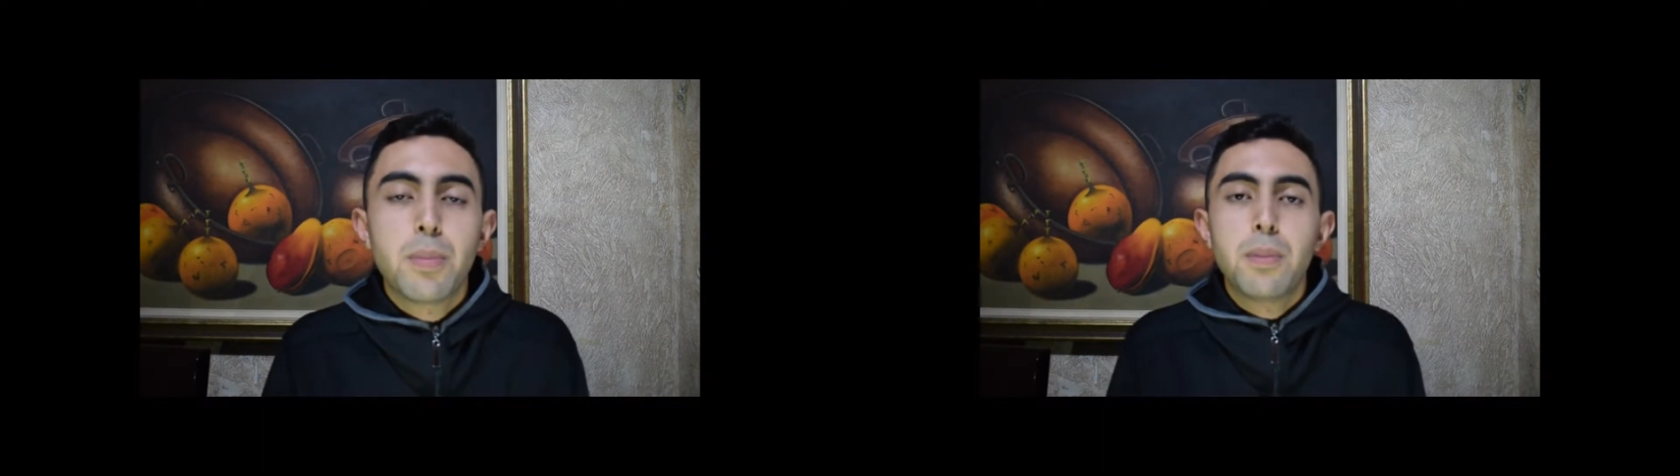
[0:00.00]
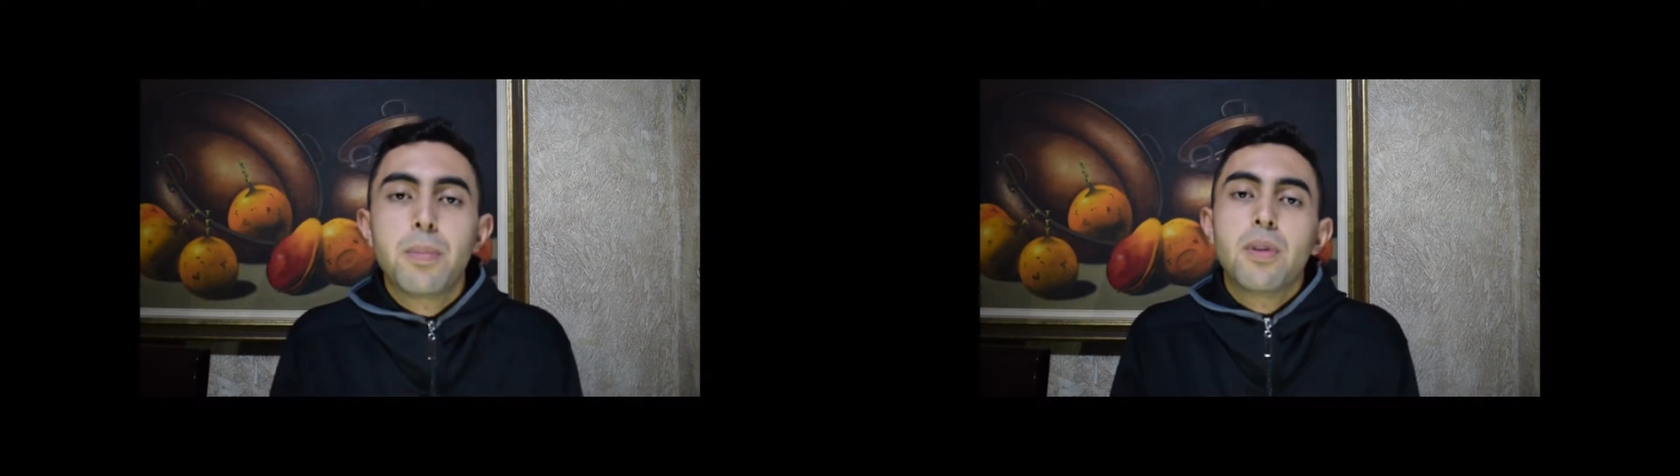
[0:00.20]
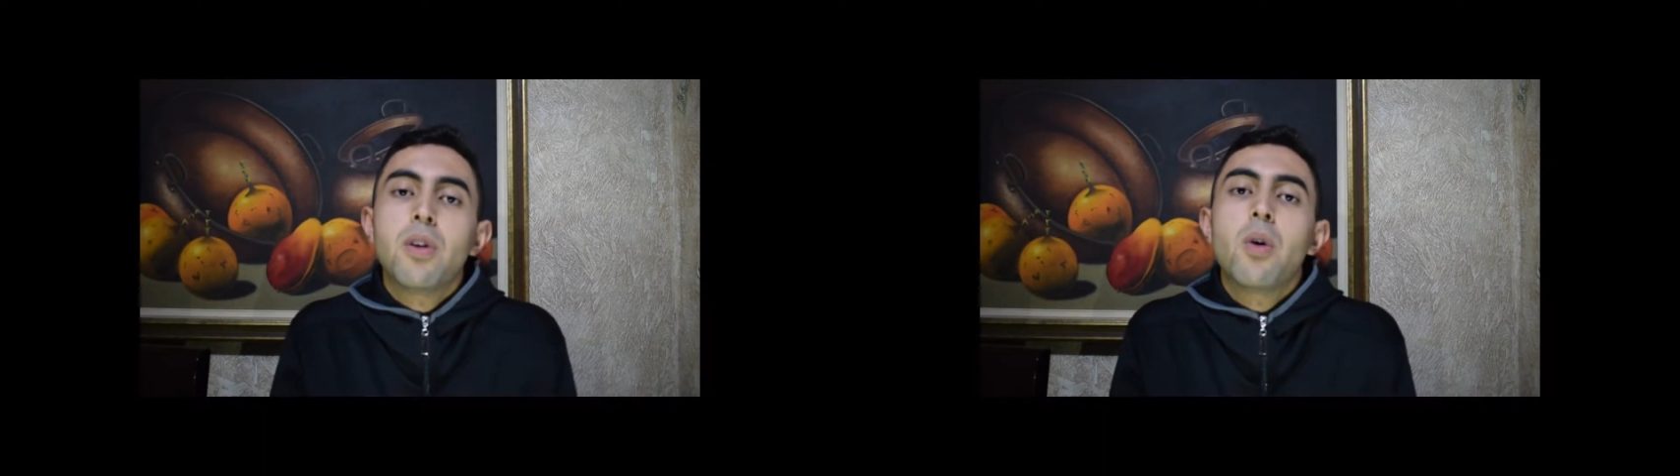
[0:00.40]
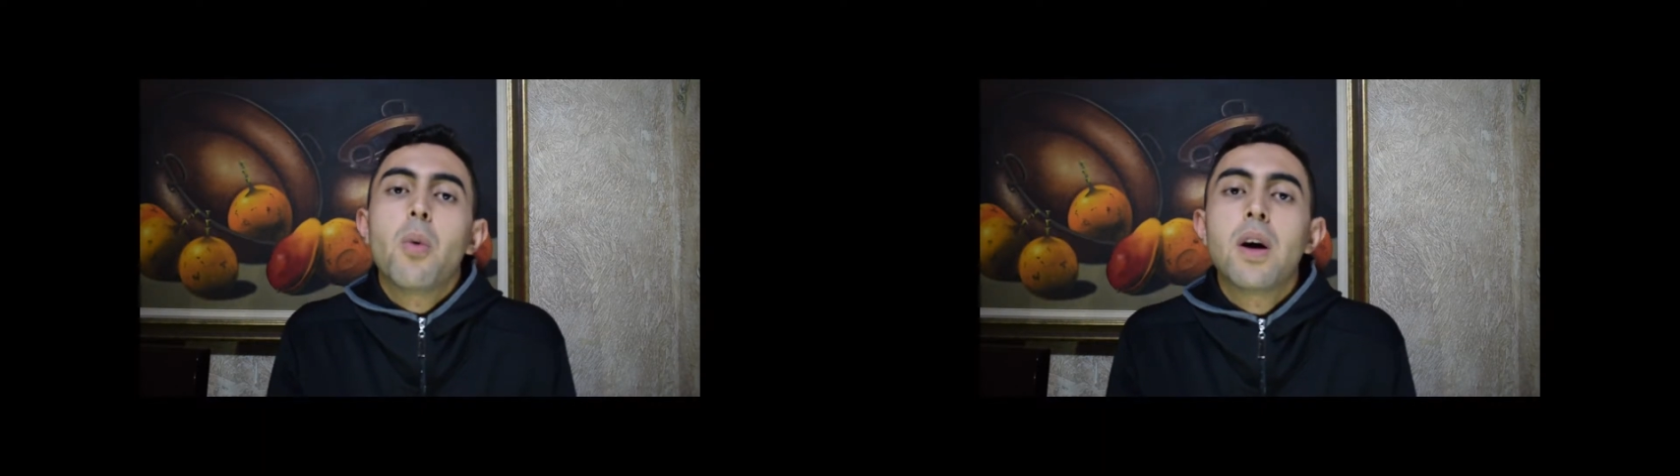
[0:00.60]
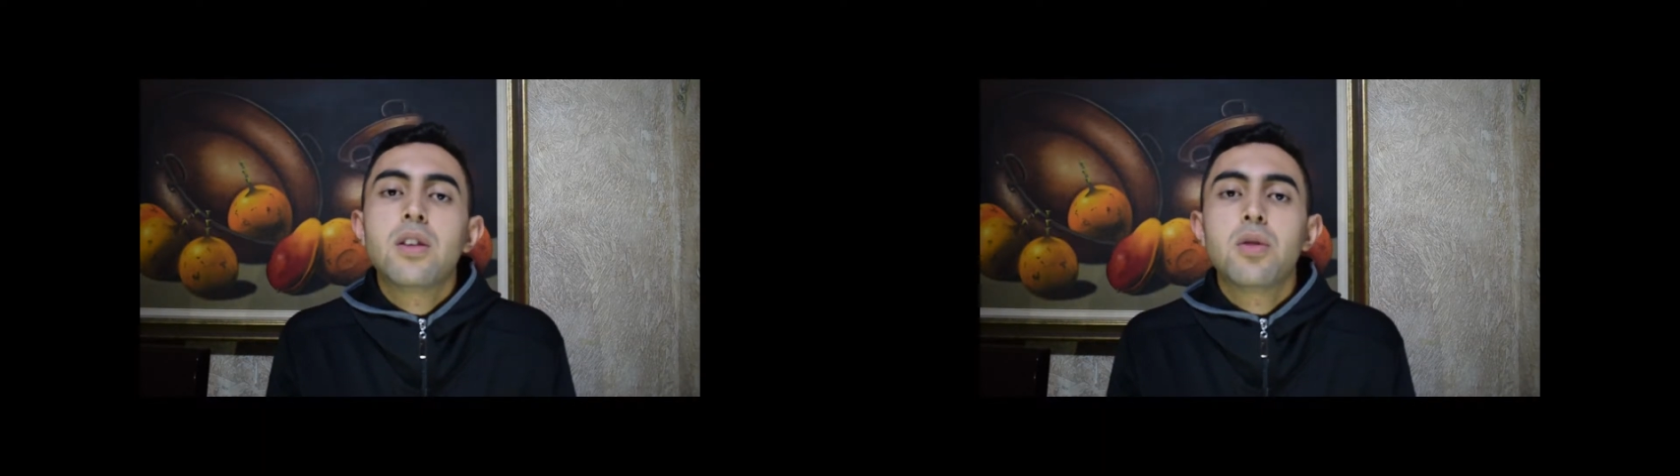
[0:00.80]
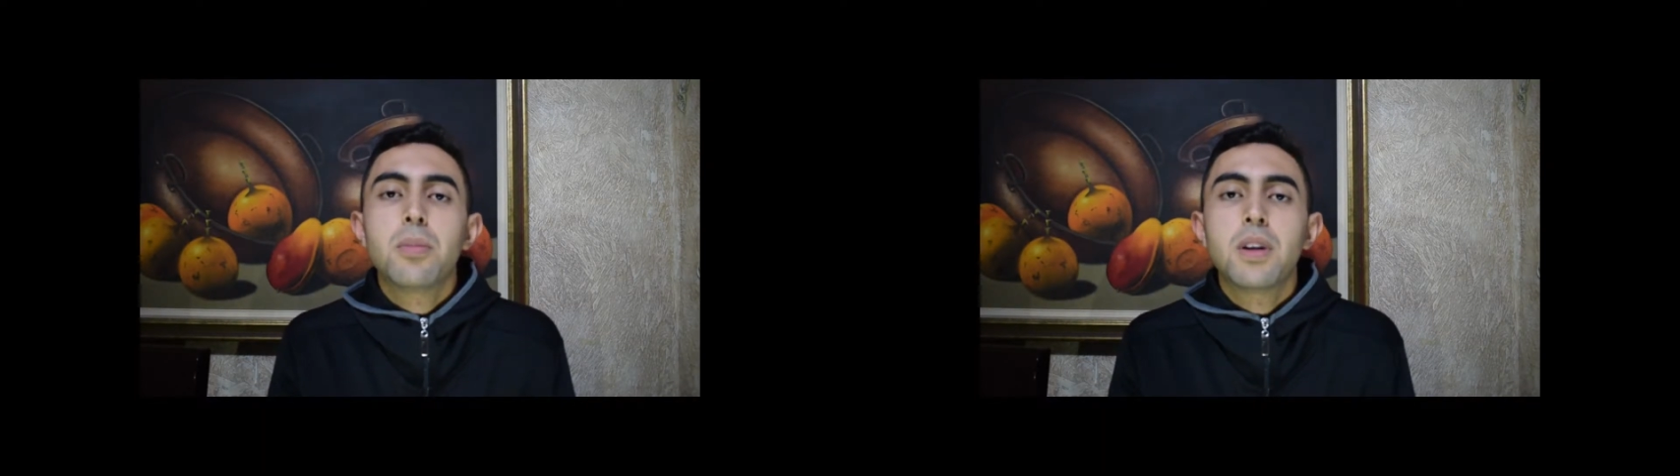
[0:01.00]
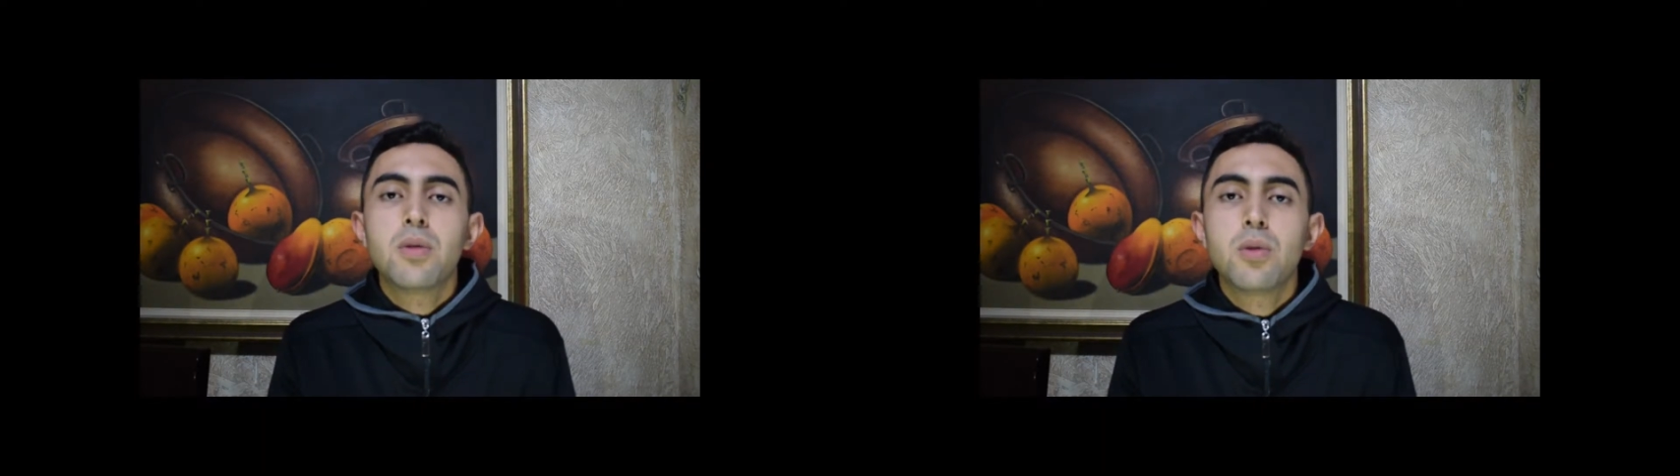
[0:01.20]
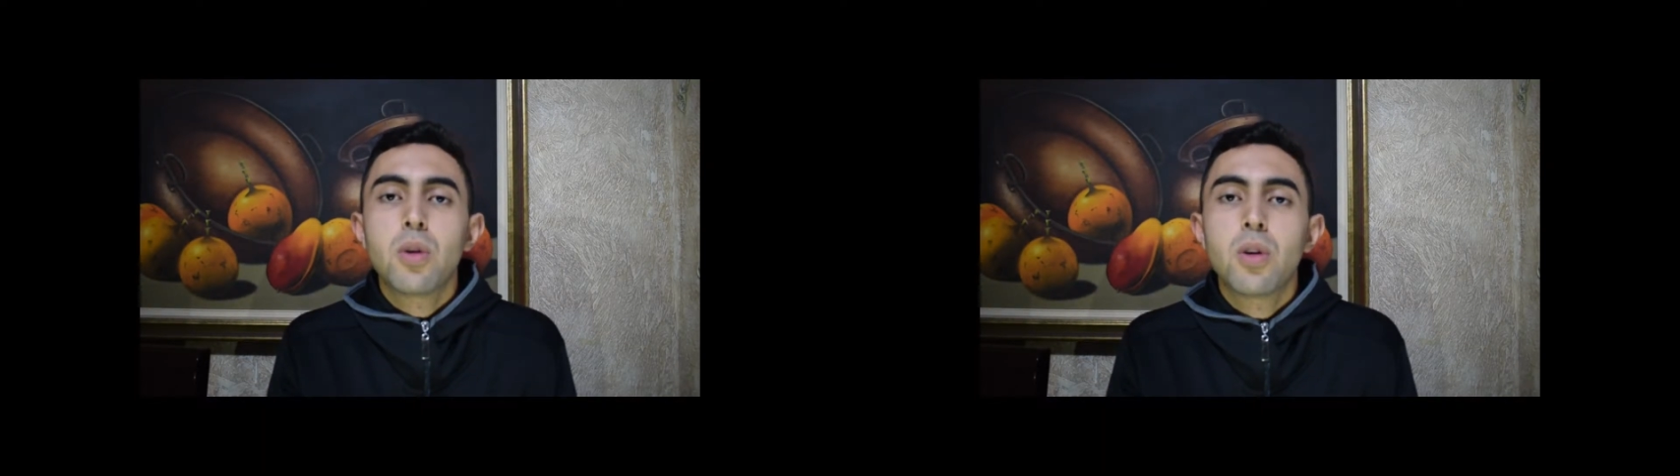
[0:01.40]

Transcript: Maduro do this.